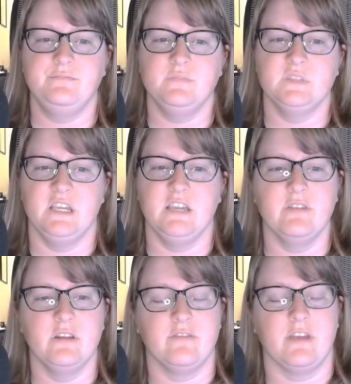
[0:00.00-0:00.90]

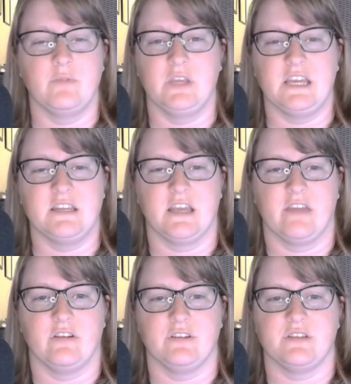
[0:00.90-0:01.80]
Even in family get
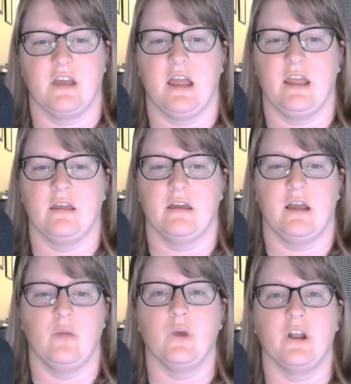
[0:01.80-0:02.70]
togethers,
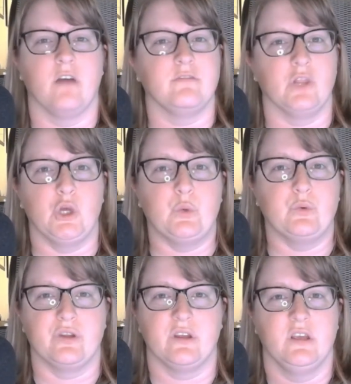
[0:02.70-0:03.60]
I went off
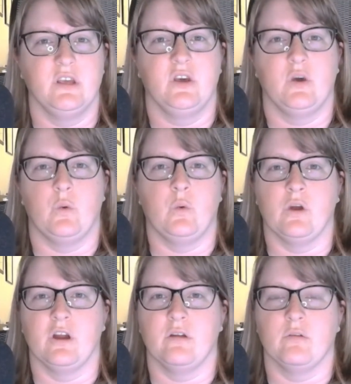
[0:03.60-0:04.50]
alone
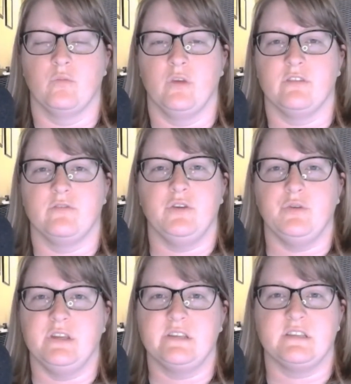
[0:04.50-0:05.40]
or with a few
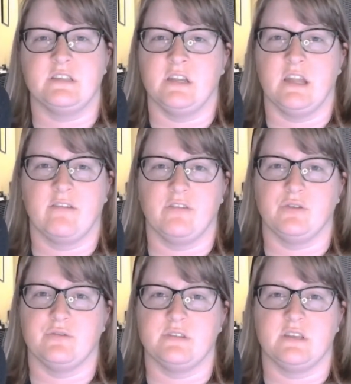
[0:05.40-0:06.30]
nieces and
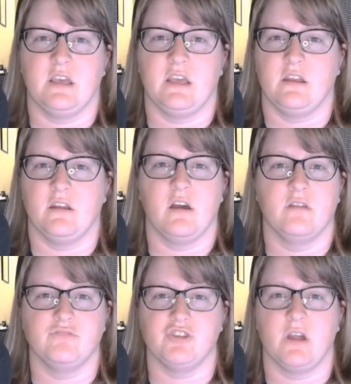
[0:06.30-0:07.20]
nephews and
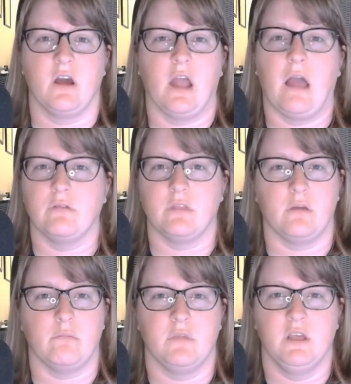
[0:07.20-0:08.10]
just hung out with
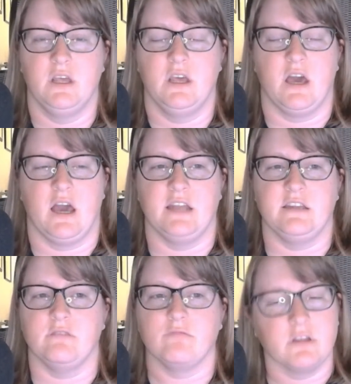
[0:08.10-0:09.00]
them. I
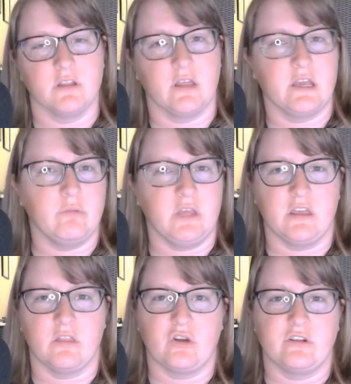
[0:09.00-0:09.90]
didn't really like being
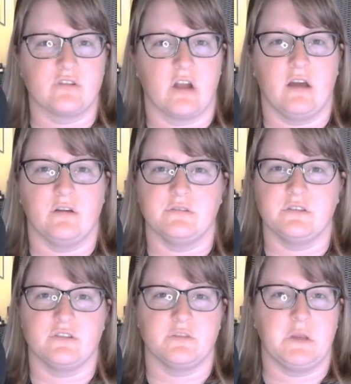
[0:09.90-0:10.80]
in large crowds. It
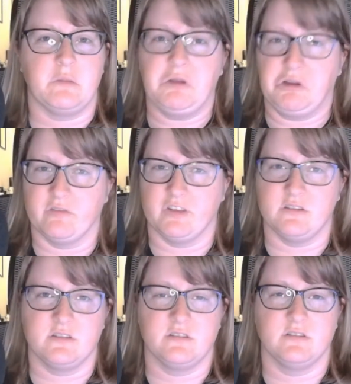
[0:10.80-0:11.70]
just made me
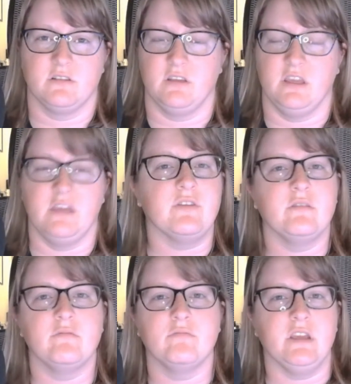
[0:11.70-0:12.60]
nervous.
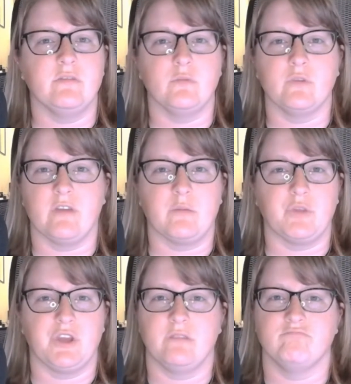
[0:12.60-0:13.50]
Even with
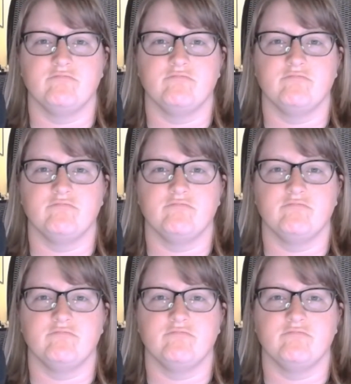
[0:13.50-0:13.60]
family.